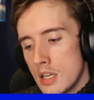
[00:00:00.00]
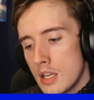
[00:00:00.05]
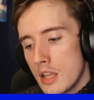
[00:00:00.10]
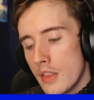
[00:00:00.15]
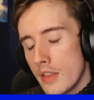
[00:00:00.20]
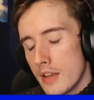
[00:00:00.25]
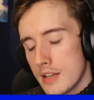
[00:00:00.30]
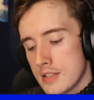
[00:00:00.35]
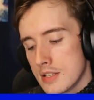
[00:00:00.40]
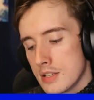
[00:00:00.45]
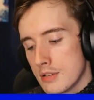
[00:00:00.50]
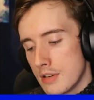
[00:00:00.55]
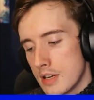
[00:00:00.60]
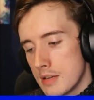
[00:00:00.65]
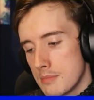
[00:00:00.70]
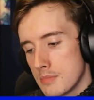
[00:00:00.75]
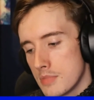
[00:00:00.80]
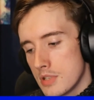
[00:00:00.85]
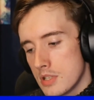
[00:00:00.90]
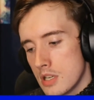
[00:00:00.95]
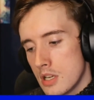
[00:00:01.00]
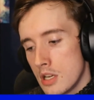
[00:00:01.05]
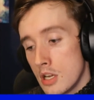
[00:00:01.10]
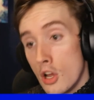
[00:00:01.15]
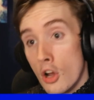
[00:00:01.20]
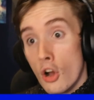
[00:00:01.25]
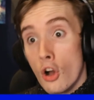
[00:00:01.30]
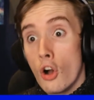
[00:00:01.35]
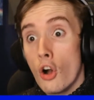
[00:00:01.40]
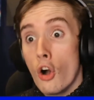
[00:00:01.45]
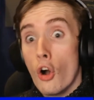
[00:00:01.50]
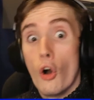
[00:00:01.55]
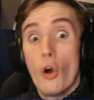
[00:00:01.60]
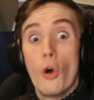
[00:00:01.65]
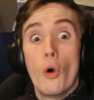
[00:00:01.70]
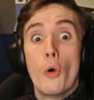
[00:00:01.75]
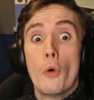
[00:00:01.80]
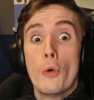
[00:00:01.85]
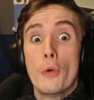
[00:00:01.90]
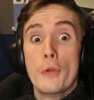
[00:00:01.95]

That screams, oh